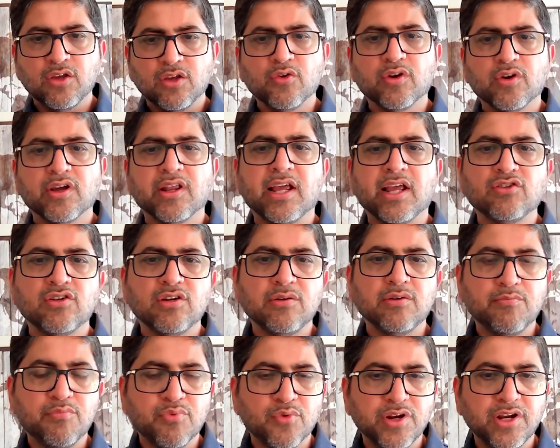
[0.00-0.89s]
You can
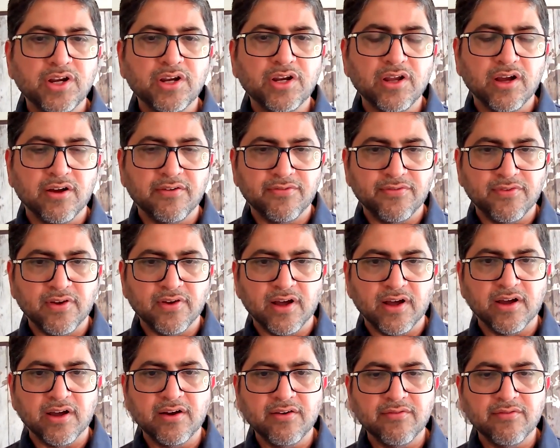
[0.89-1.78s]
actually print a
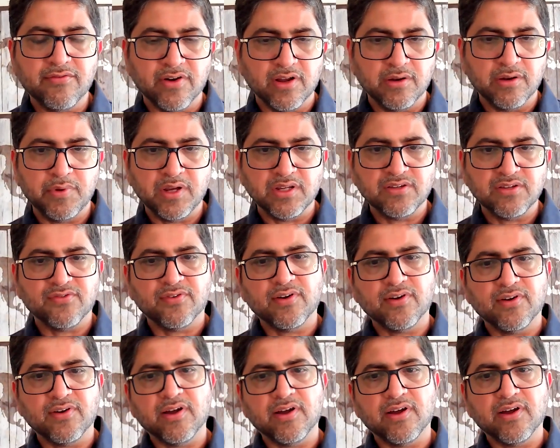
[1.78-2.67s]
flyer, one-page
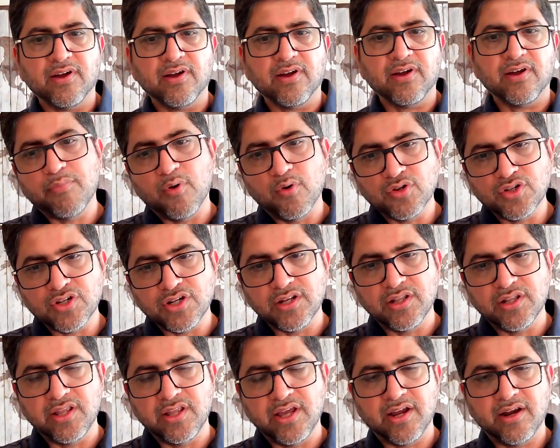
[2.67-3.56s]
flyer, and
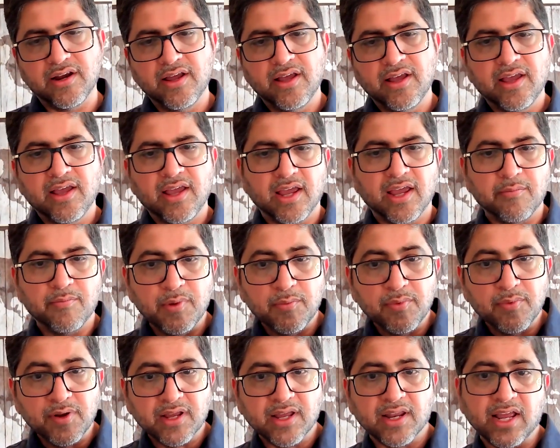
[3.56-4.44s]
post it there, and
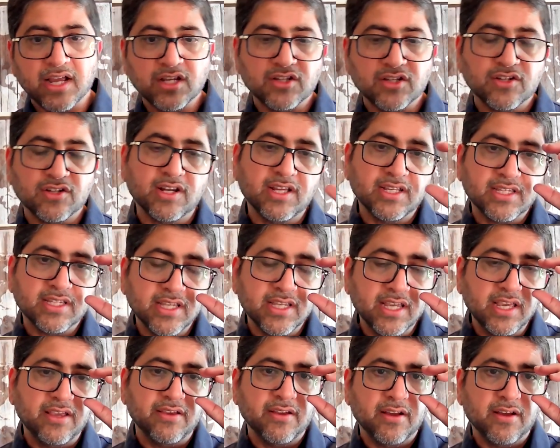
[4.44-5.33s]
people can actually
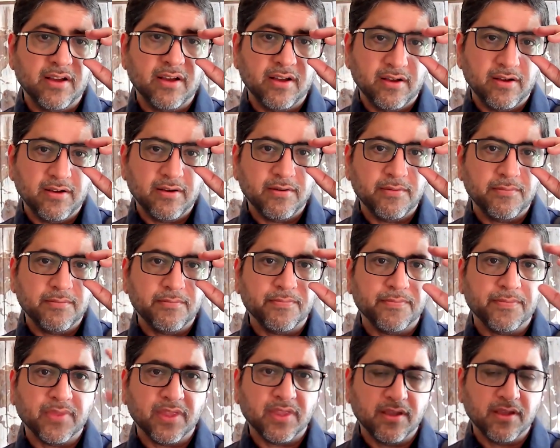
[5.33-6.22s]
see
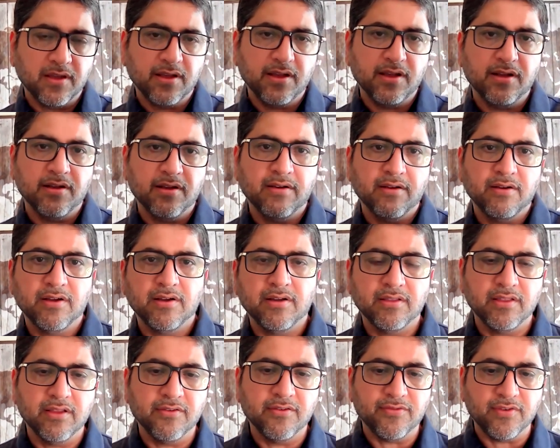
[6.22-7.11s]

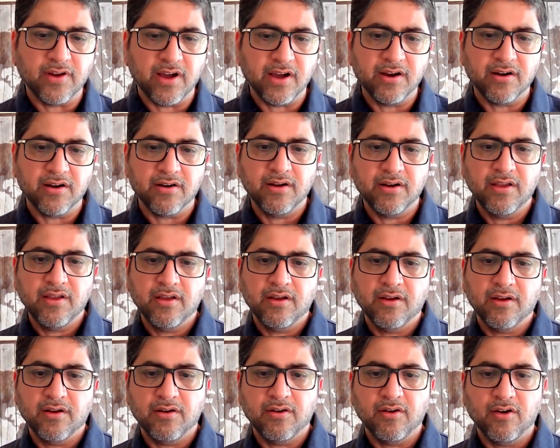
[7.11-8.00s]
the flyer
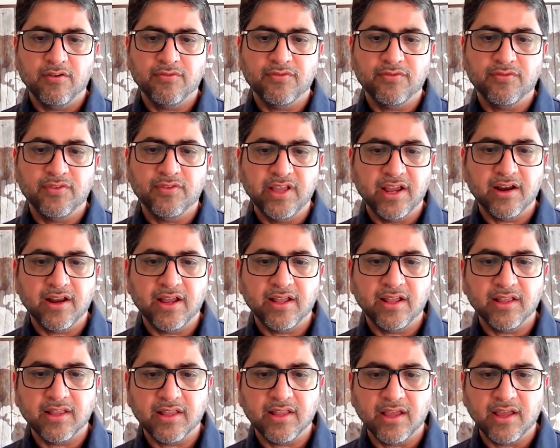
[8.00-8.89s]
off there
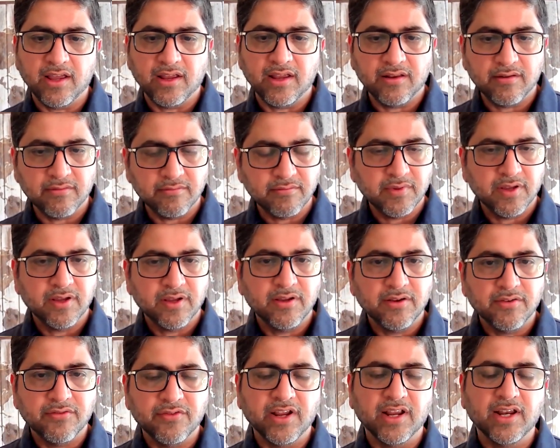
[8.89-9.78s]
and
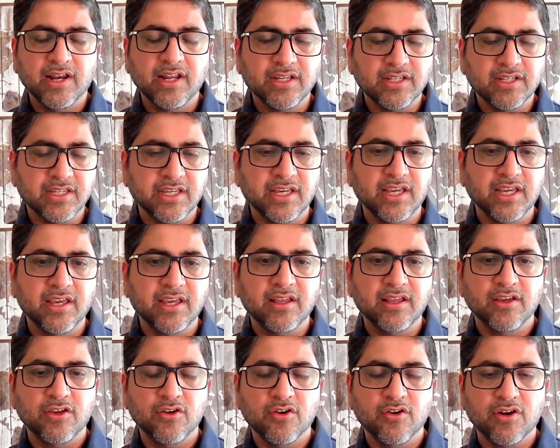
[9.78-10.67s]
really
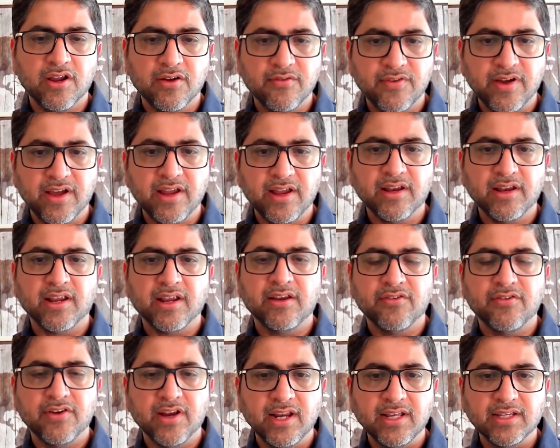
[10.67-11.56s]
see your event
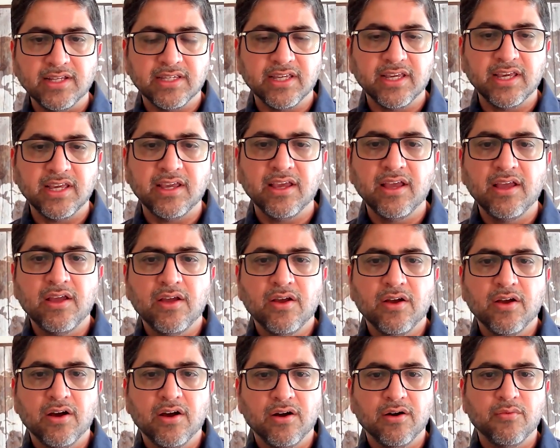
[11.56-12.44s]
and really see
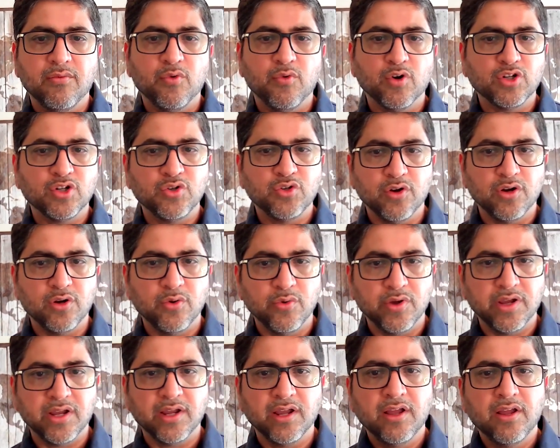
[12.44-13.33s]
what you are
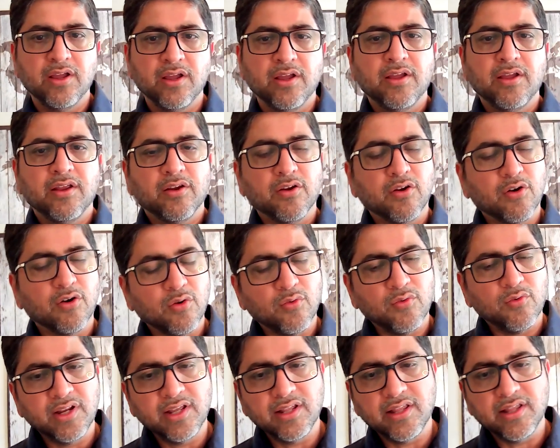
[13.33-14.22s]
doing. Not
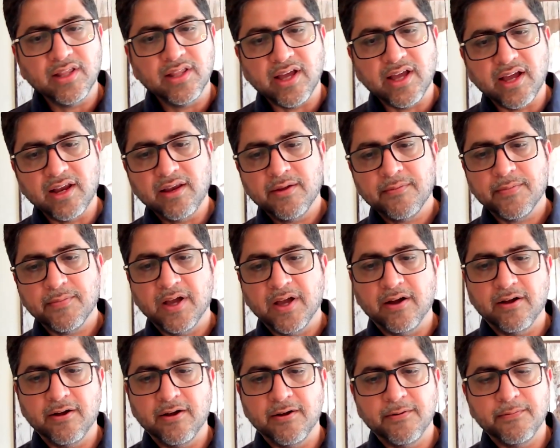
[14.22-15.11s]
only that,
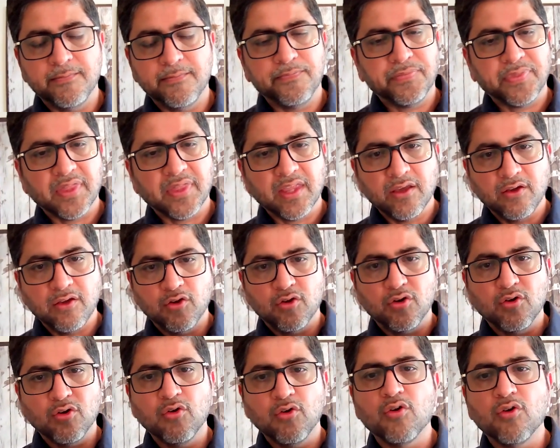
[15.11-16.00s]

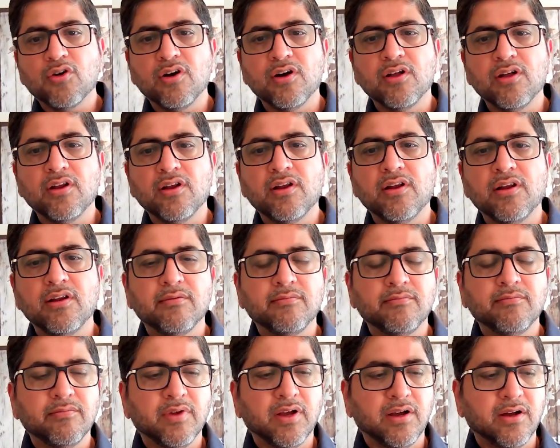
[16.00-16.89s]
your local,
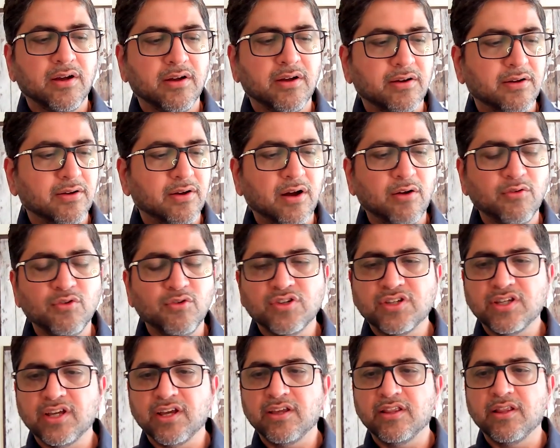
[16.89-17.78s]

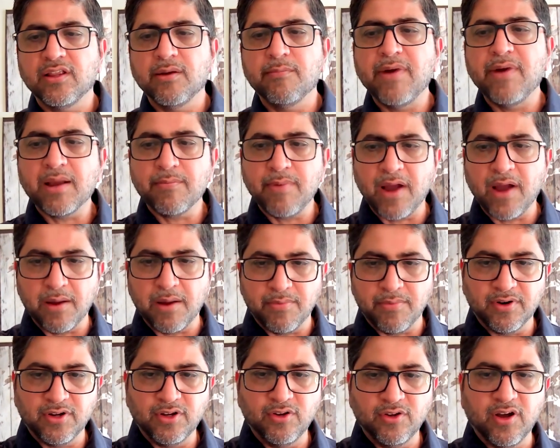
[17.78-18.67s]
the bagpiper.